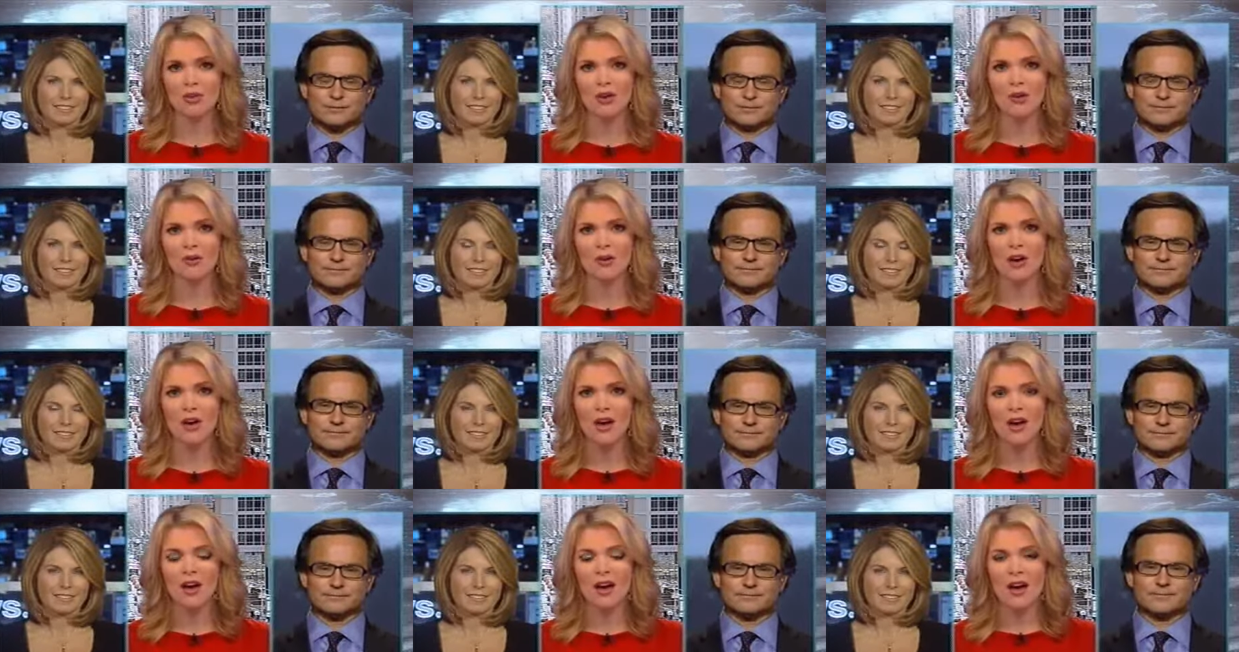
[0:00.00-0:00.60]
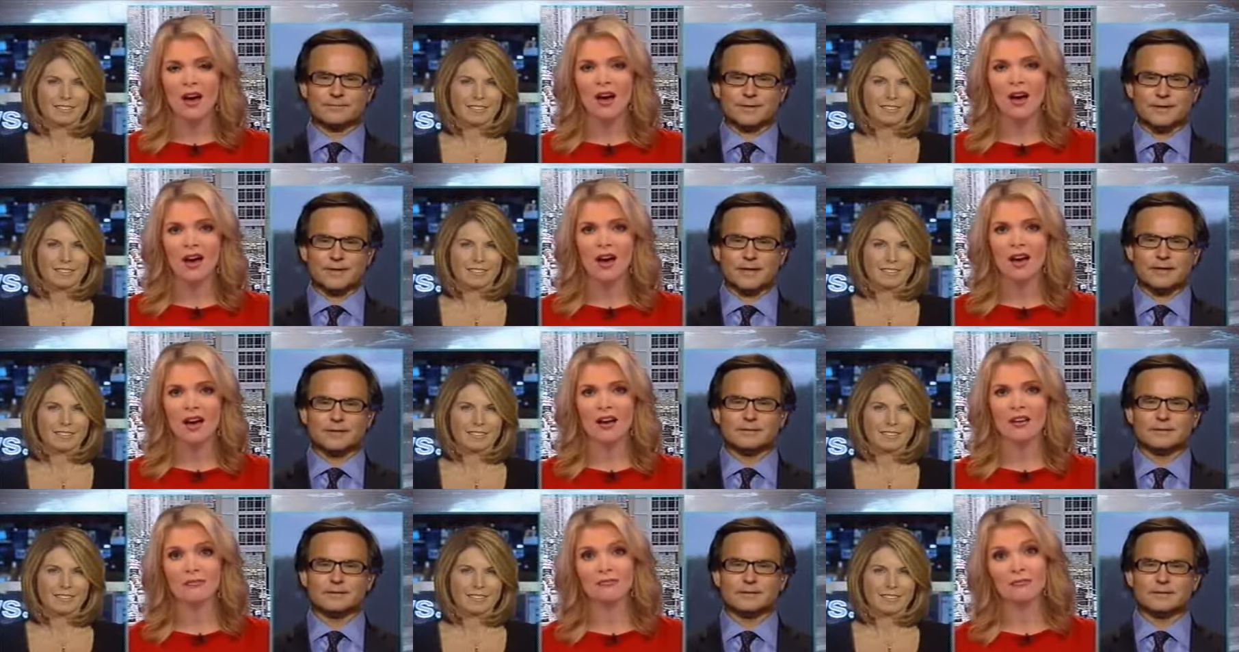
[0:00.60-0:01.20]
Speaker 1: you. Uh,
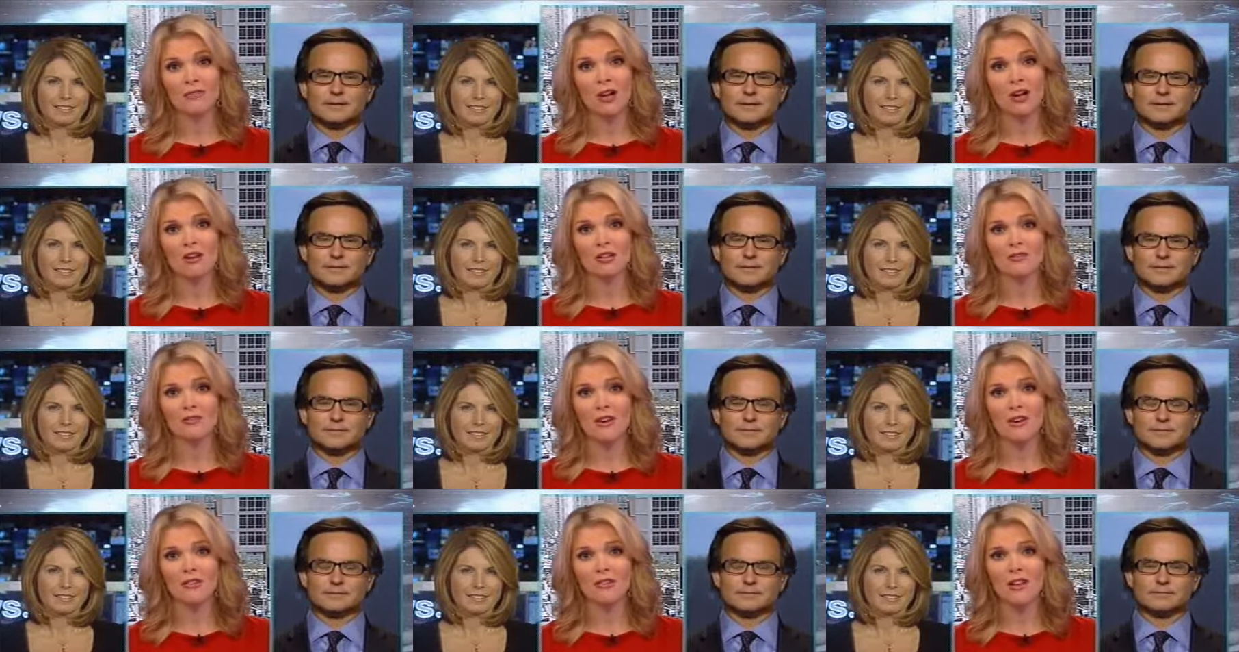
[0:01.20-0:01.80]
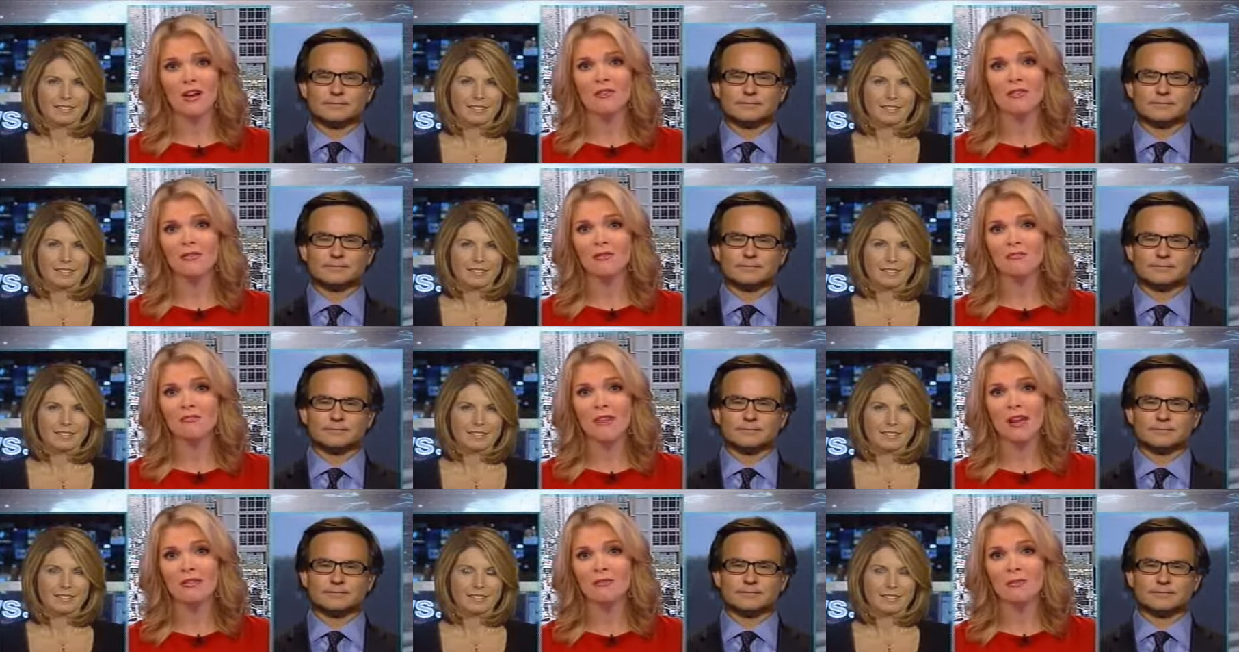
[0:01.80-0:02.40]
yeah. All's fair in love and,
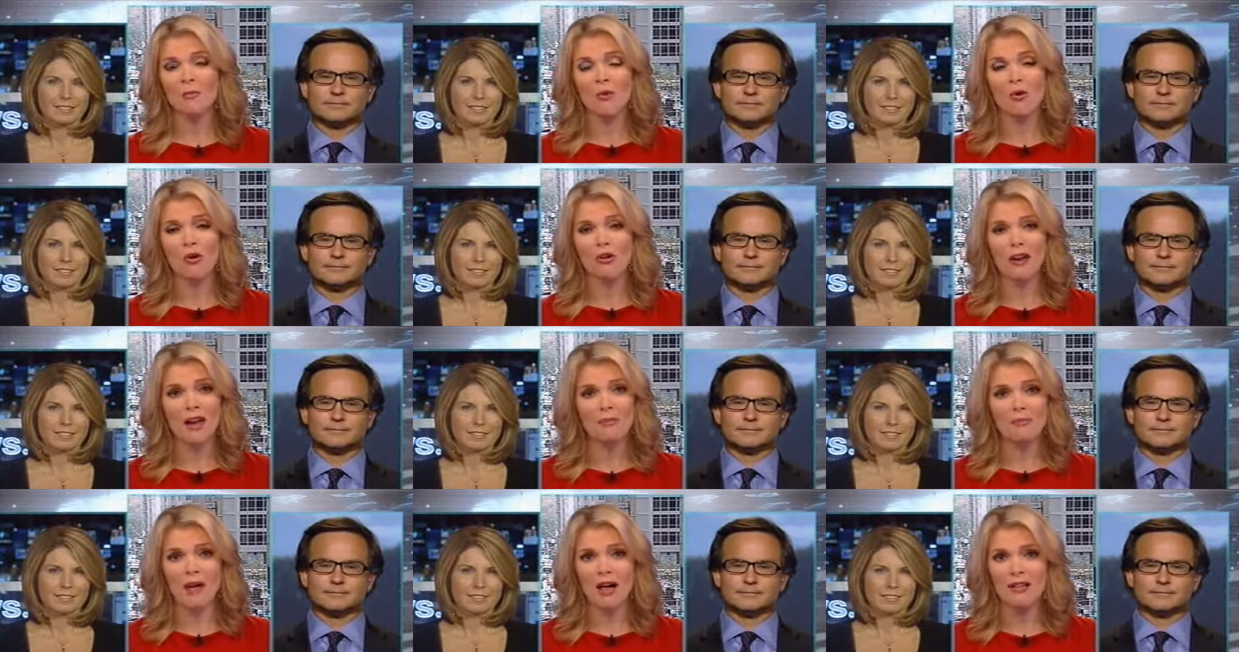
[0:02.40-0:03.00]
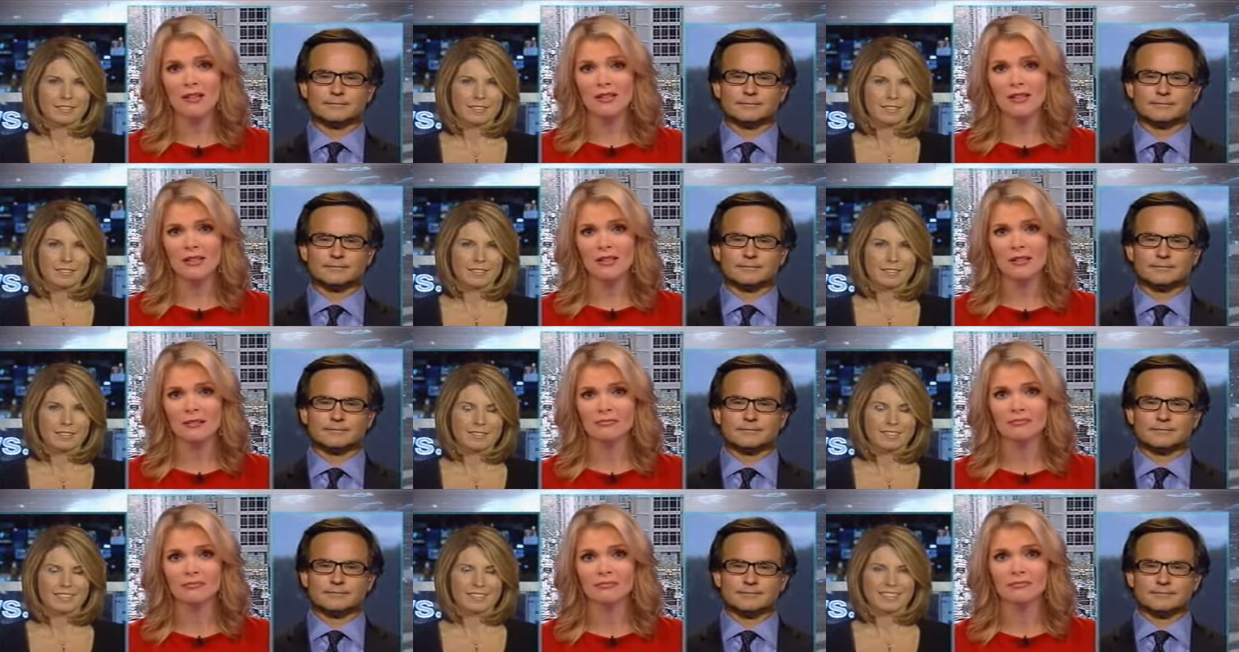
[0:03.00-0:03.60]
and, war and
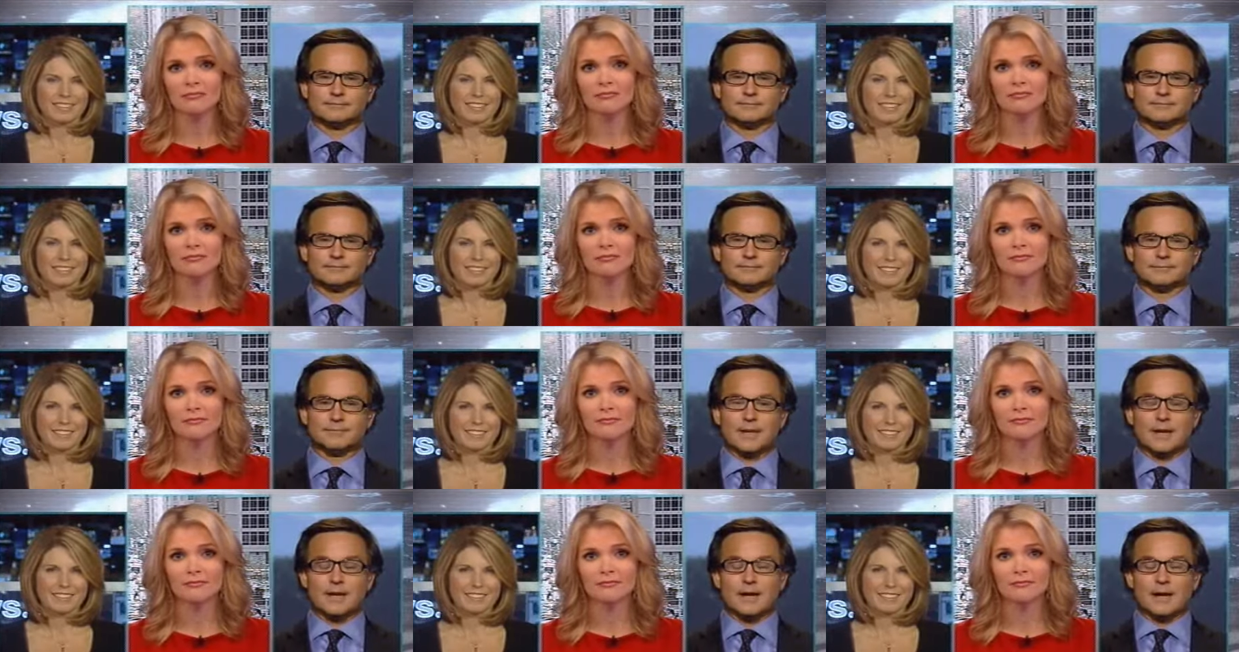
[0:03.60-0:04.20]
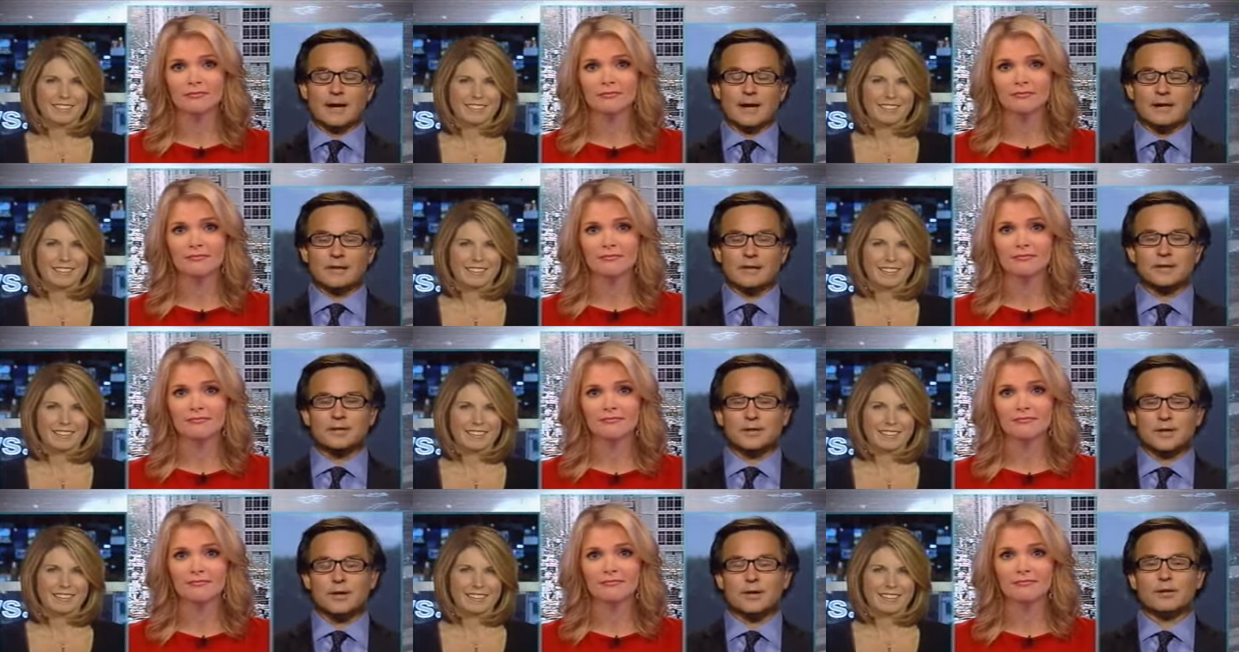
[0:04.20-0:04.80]
politics?
Speaker 2: I
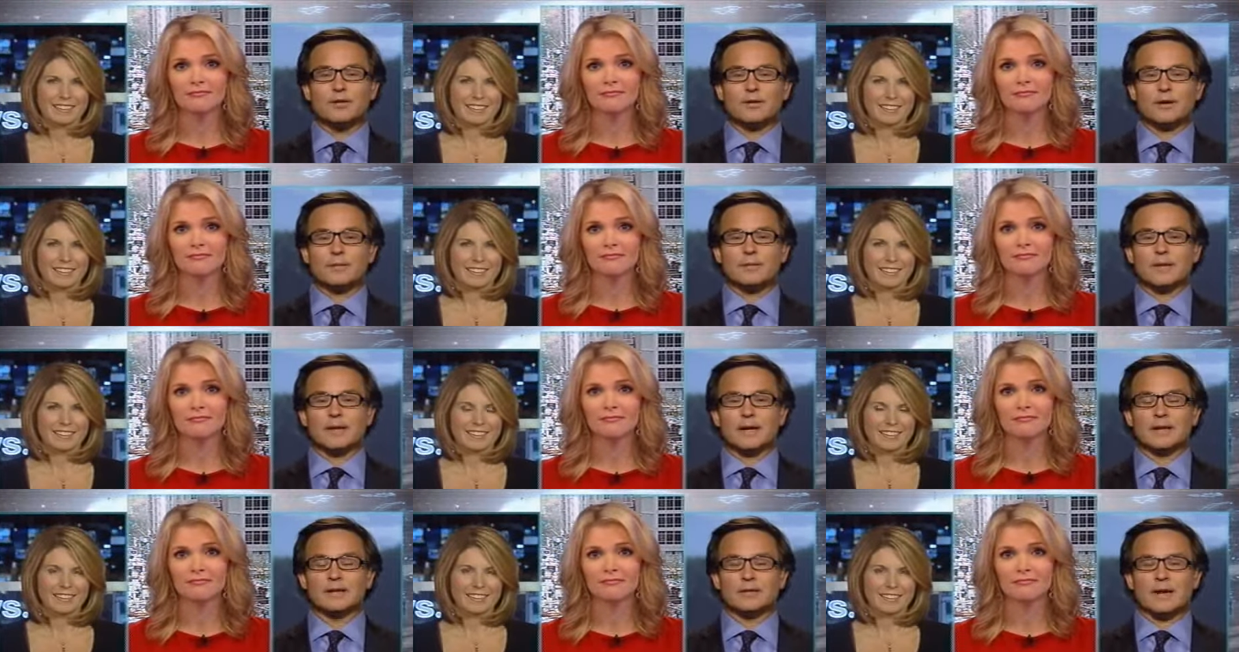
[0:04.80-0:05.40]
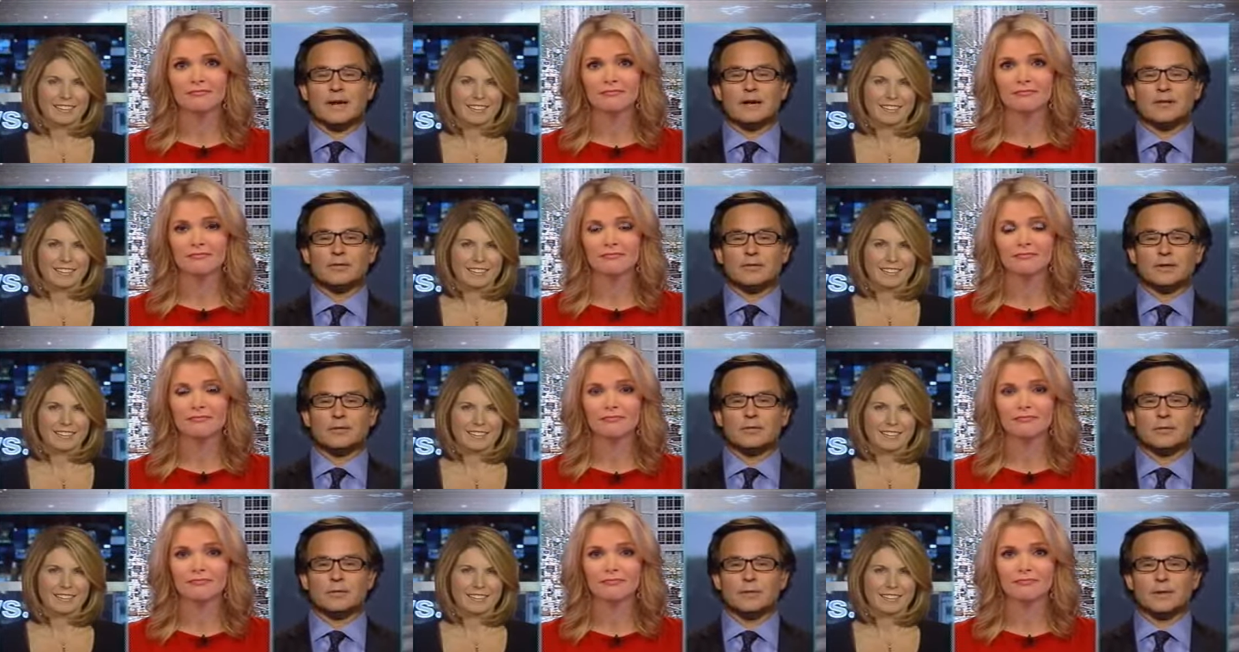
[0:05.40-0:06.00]
think so. I mean, I, I don't
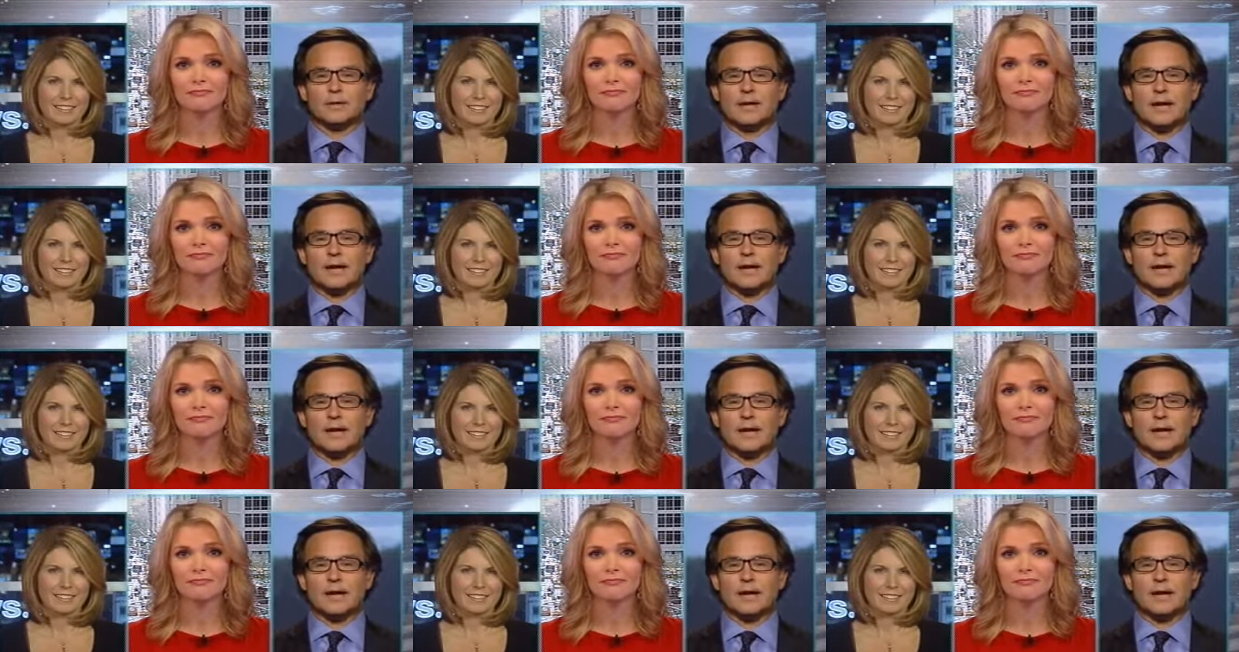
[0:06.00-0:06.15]
think we'd be